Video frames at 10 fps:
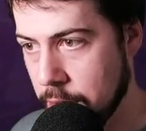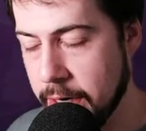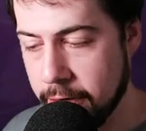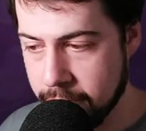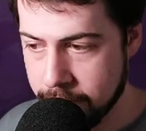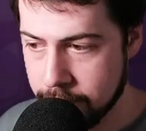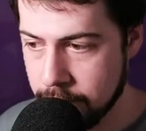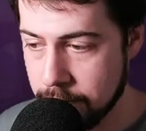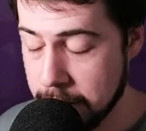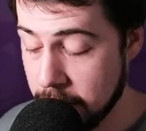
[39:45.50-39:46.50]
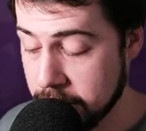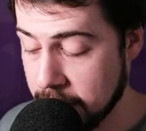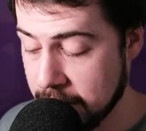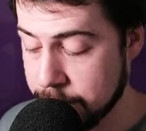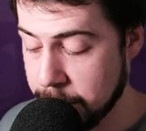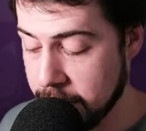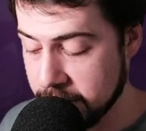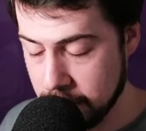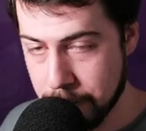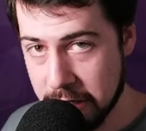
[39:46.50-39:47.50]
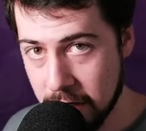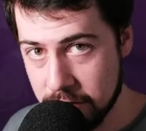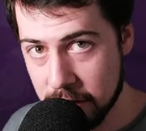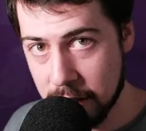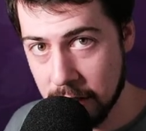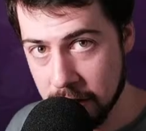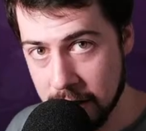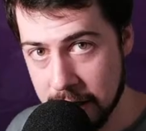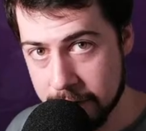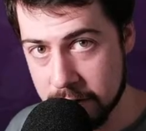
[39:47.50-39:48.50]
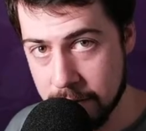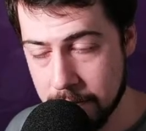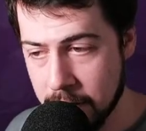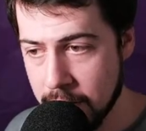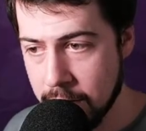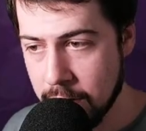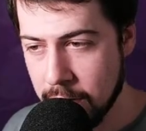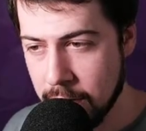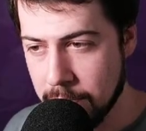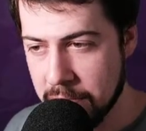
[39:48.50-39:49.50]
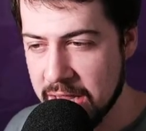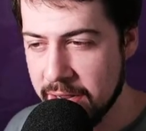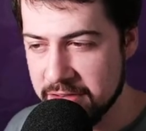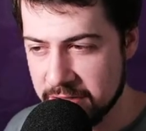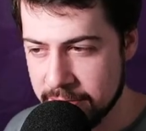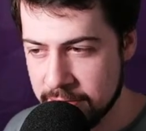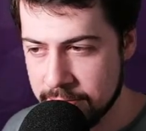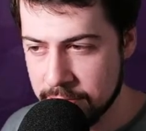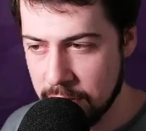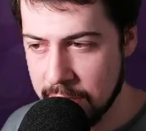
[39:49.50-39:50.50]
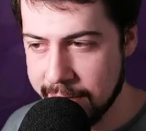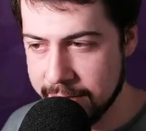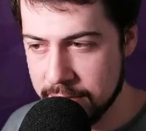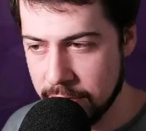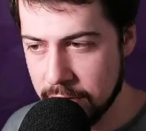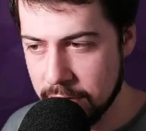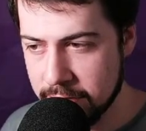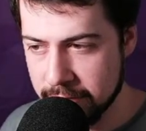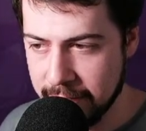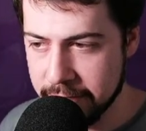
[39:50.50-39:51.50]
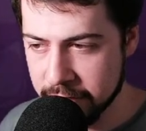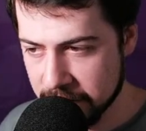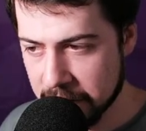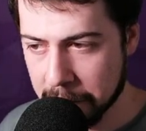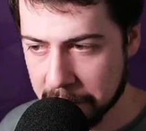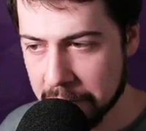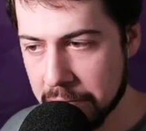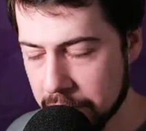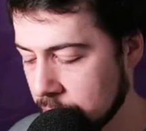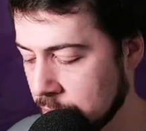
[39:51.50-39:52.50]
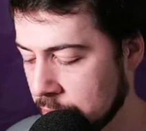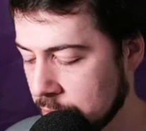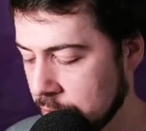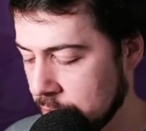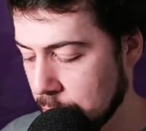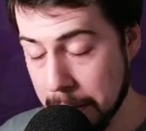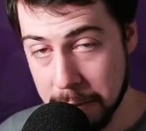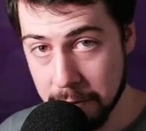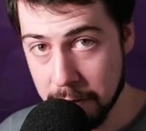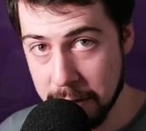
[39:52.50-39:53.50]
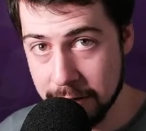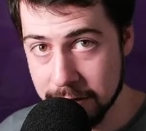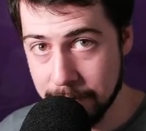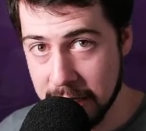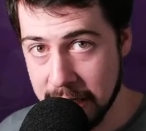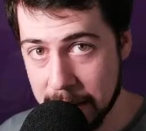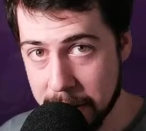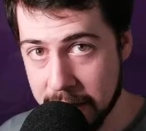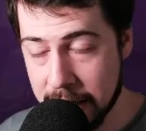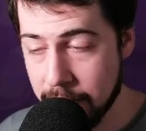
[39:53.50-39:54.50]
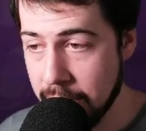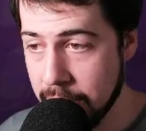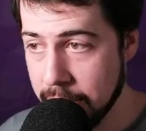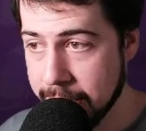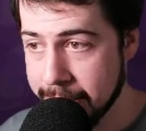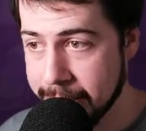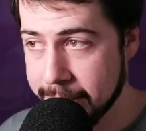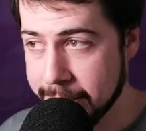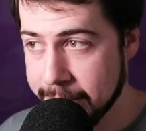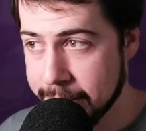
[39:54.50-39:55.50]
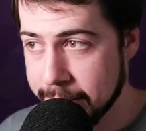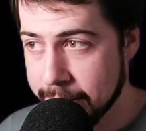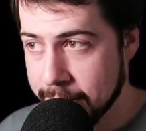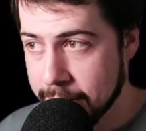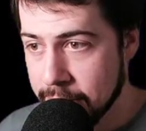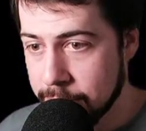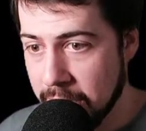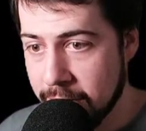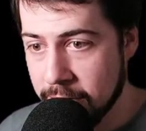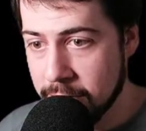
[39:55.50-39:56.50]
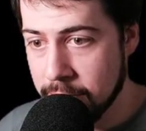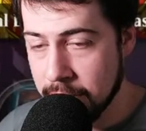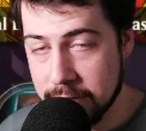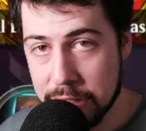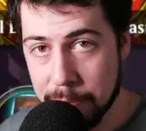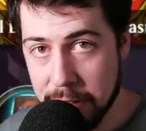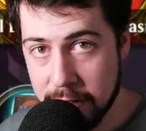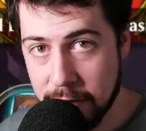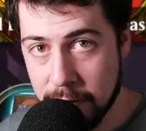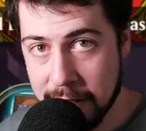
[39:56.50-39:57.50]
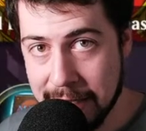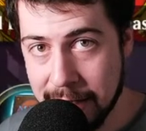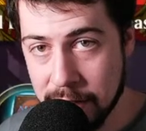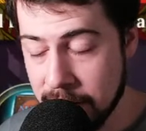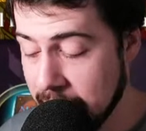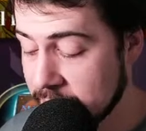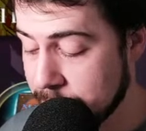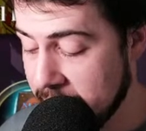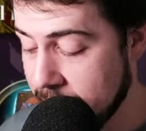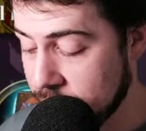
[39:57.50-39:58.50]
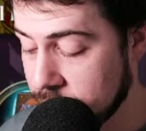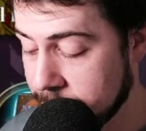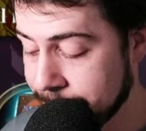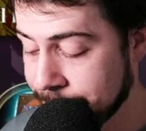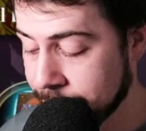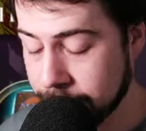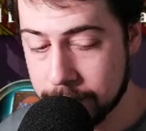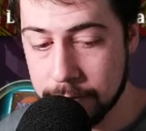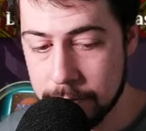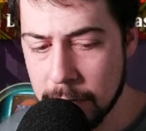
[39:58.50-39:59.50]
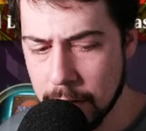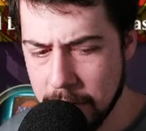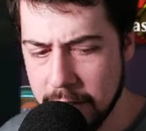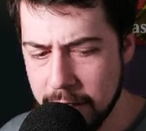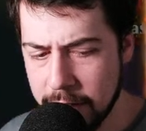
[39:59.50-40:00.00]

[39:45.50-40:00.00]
Right. It also has Menace. So potentially you could have some Menace Dinosaurs list Might be able to make something happen that way. But let's jump into the next match. But I